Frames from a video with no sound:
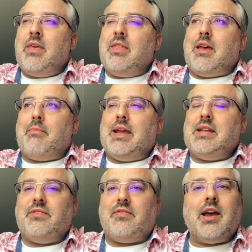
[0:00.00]
that may
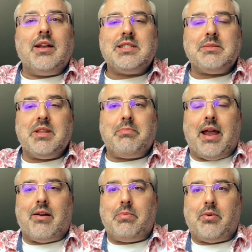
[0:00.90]
define some of the
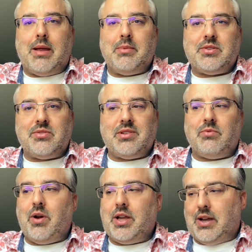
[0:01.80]
parameters of
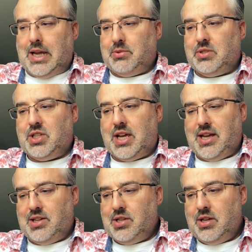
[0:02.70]
what you're able to
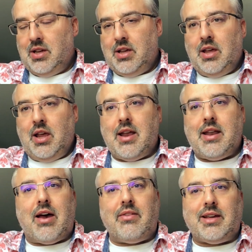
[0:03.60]
change and
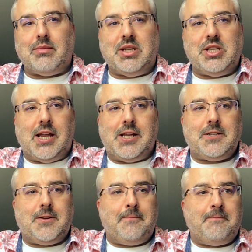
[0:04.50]
how that can be
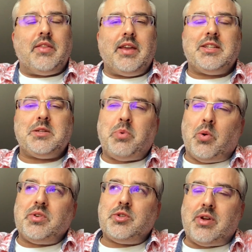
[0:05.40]
changed. I think it's
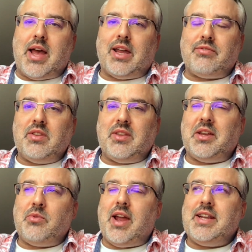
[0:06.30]
important to track everything
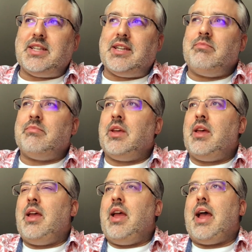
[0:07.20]
in writing,
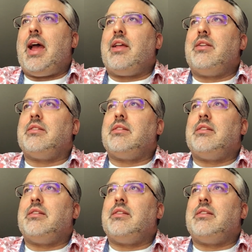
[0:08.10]
and